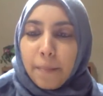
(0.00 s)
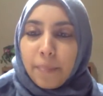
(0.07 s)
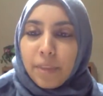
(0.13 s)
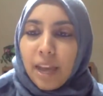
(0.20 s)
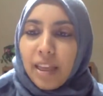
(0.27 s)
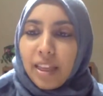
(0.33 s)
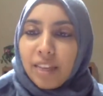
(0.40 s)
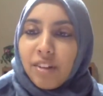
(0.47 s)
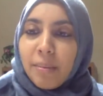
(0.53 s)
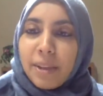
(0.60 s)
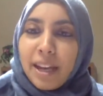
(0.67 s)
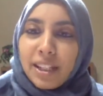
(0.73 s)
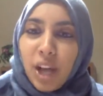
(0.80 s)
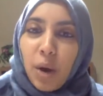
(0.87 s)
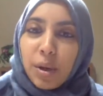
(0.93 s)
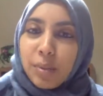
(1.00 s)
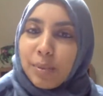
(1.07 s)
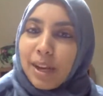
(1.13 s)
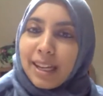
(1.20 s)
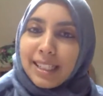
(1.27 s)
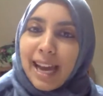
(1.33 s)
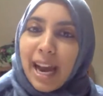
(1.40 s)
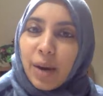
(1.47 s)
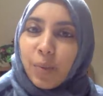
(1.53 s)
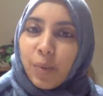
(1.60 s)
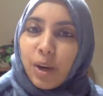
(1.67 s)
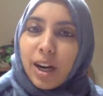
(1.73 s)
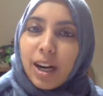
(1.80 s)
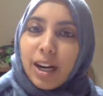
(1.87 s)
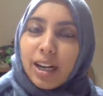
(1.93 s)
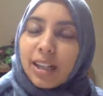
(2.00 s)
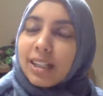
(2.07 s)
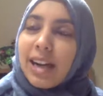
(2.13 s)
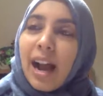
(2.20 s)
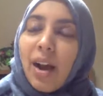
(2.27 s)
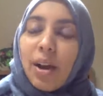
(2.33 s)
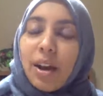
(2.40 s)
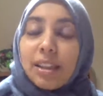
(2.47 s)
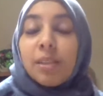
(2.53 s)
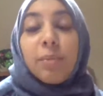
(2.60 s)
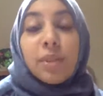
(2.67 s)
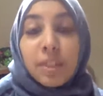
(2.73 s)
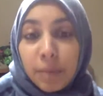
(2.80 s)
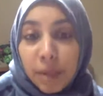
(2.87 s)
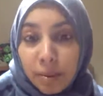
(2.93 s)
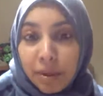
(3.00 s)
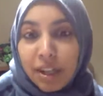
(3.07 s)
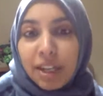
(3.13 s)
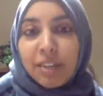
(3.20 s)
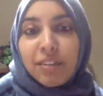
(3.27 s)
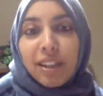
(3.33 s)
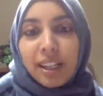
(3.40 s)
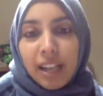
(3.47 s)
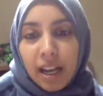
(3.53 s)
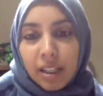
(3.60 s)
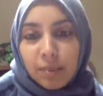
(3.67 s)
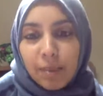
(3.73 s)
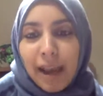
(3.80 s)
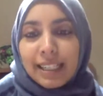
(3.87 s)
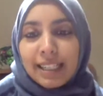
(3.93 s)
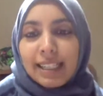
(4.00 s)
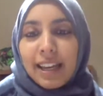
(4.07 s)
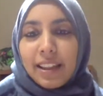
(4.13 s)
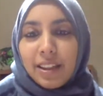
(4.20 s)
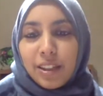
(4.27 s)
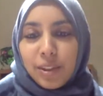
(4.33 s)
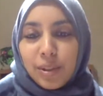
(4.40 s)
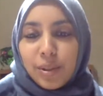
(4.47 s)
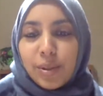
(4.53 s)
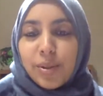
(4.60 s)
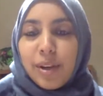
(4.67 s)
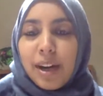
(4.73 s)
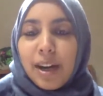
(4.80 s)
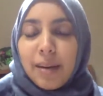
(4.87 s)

I think Ramadan has always been a time where now the Muslim community really comes back together too.